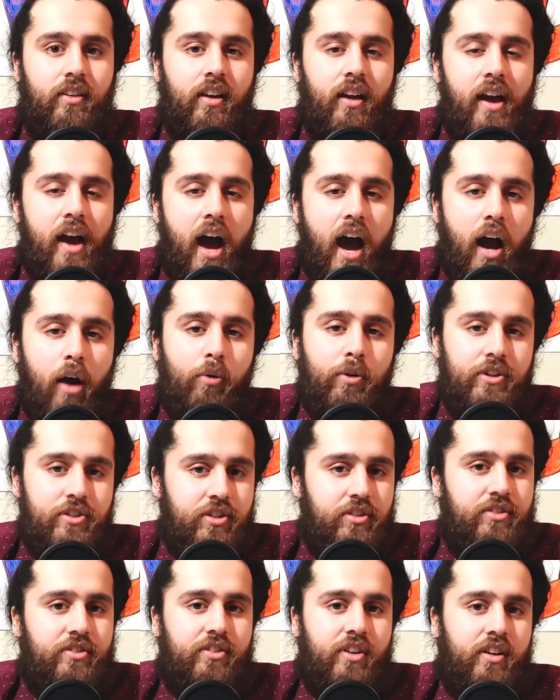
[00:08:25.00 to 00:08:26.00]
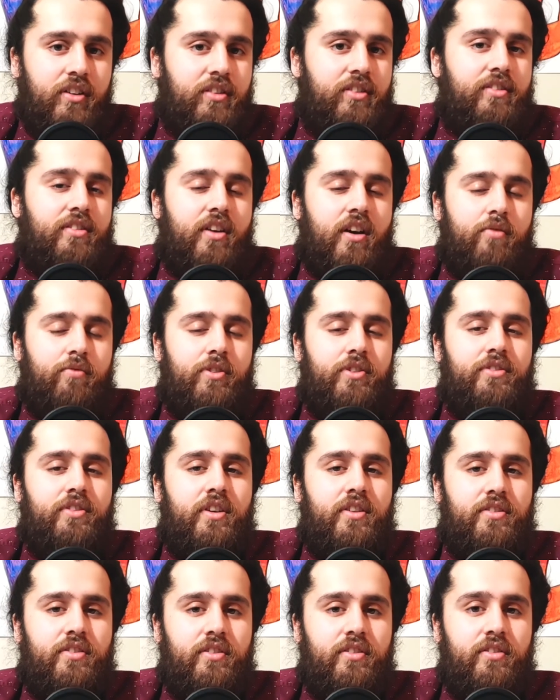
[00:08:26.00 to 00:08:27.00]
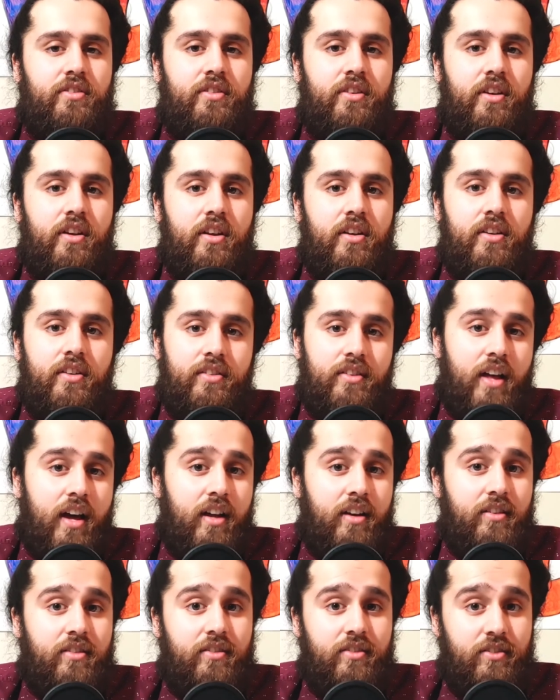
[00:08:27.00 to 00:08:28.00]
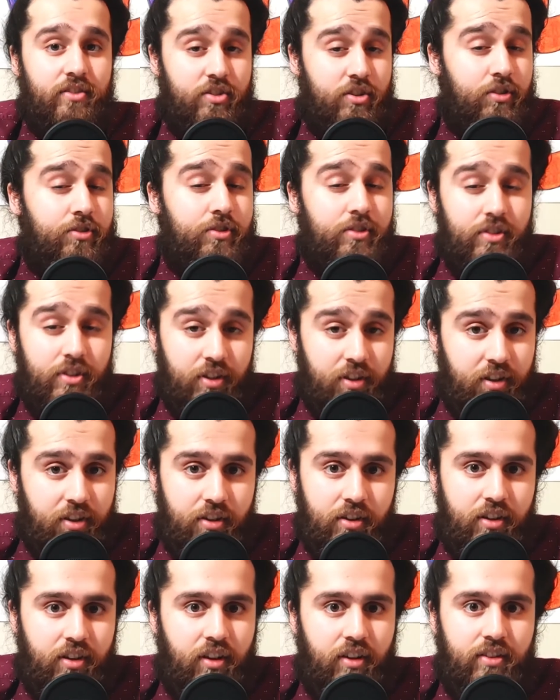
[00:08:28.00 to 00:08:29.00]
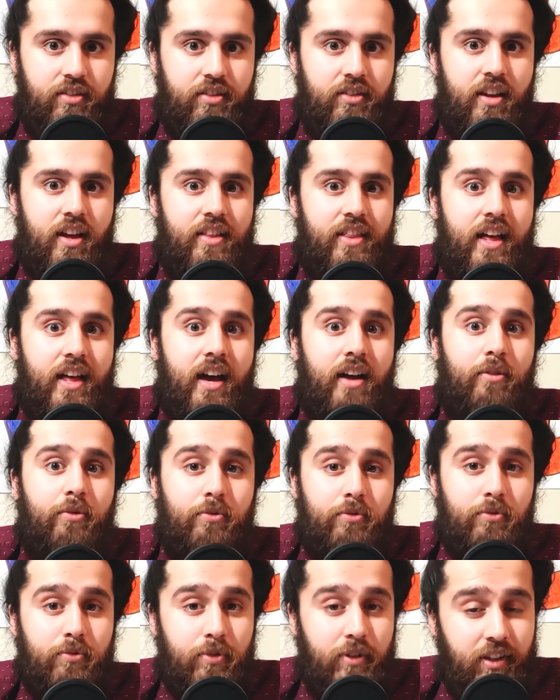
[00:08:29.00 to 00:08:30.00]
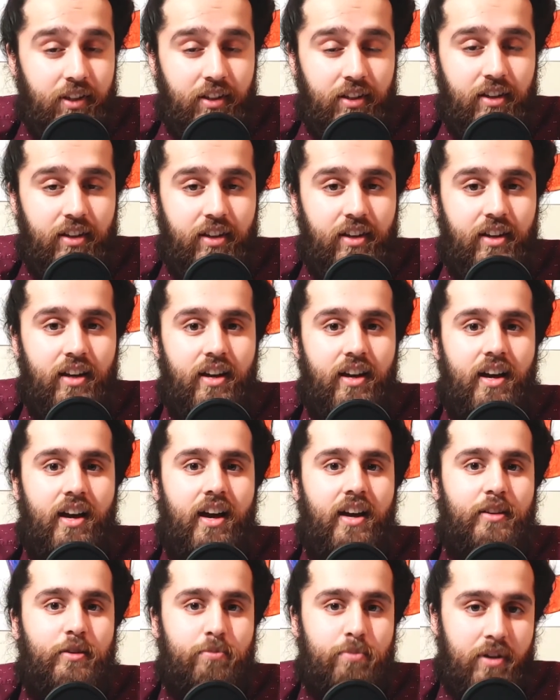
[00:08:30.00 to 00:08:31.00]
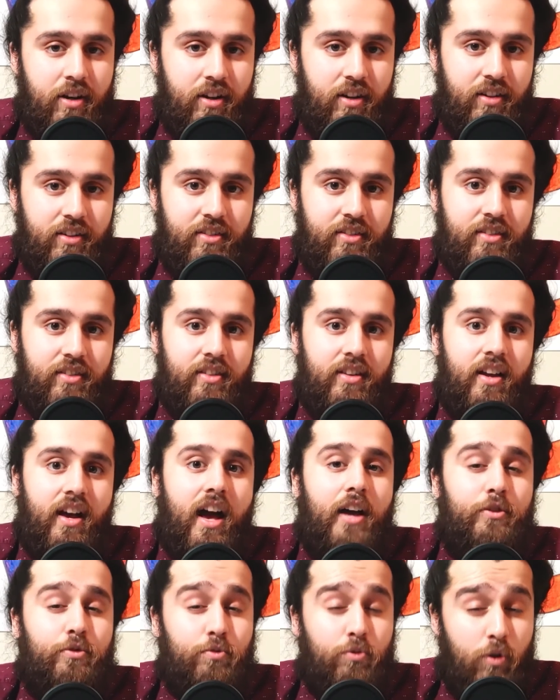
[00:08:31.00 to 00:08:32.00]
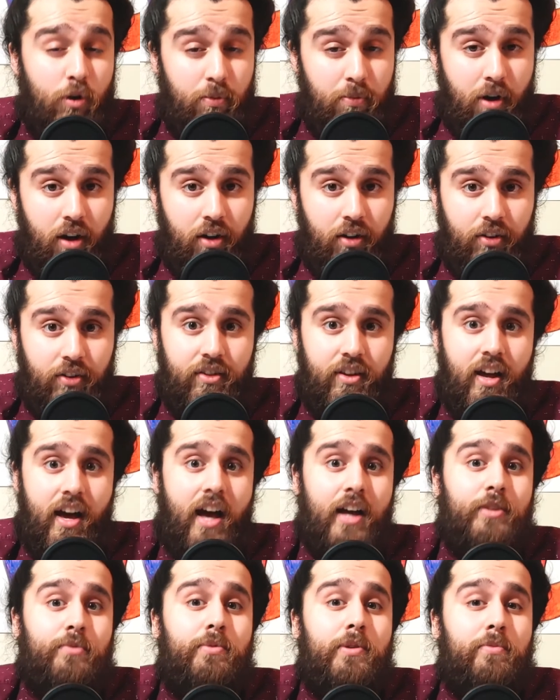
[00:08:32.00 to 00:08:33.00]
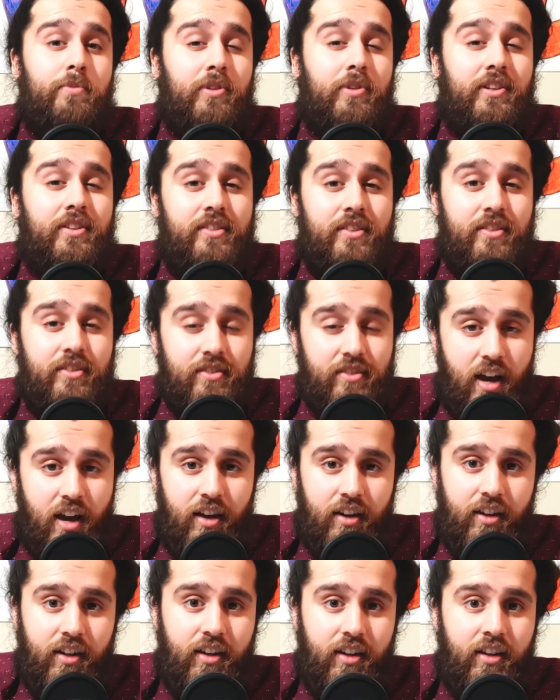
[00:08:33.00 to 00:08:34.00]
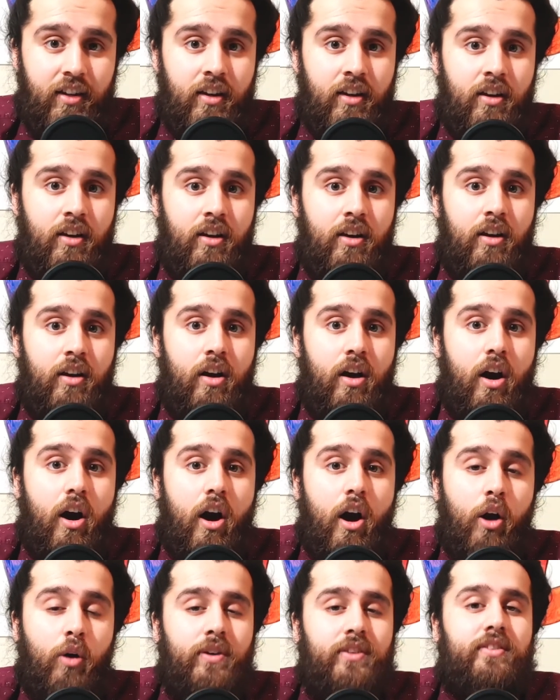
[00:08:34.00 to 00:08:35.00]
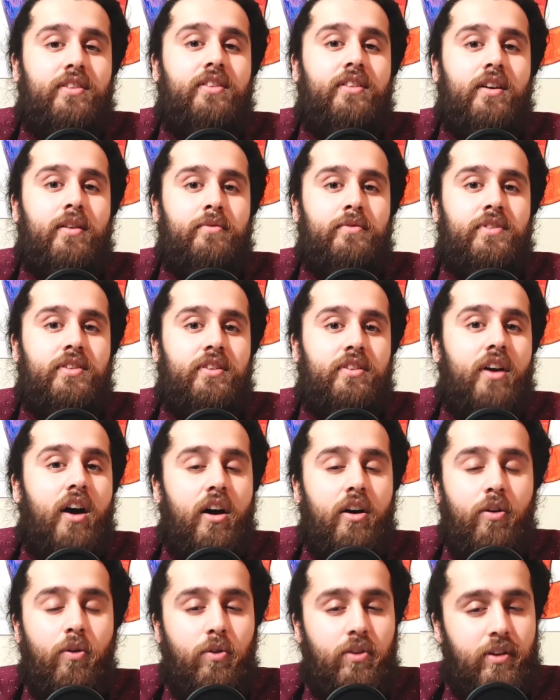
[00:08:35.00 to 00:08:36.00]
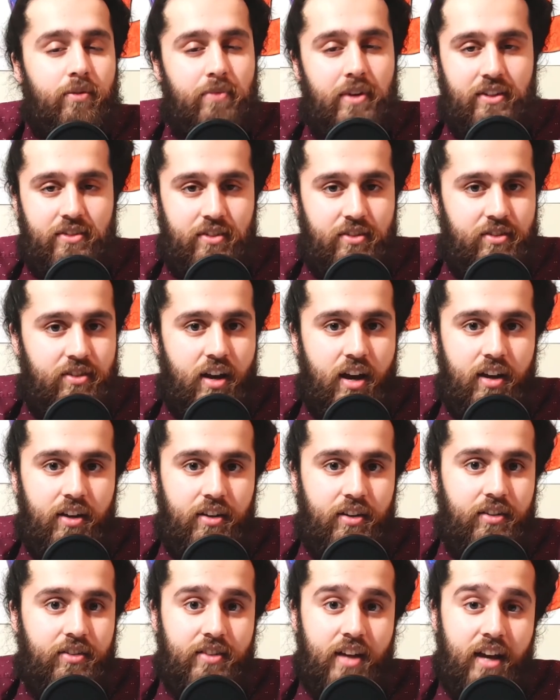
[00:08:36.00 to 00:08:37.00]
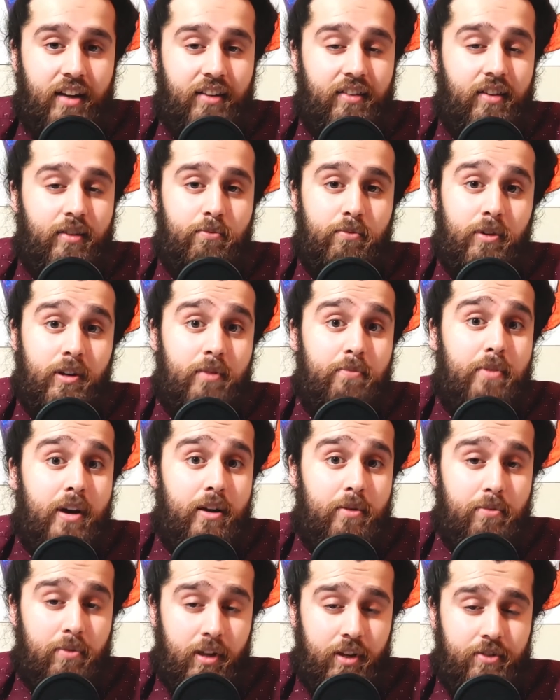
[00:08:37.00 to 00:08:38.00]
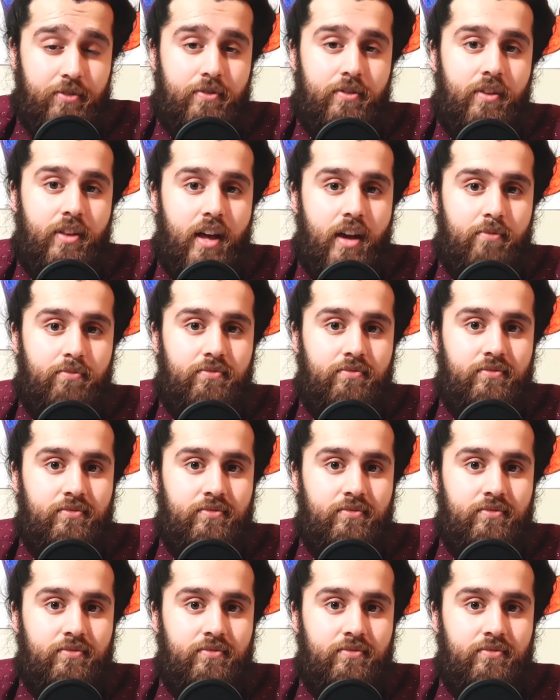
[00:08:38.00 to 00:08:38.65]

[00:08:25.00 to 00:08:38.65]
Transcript: how we should start these conversations, that children are curious, and that we as parents, as role models, as people in society, owe it to them to not only make society stagnant, but a better place for them.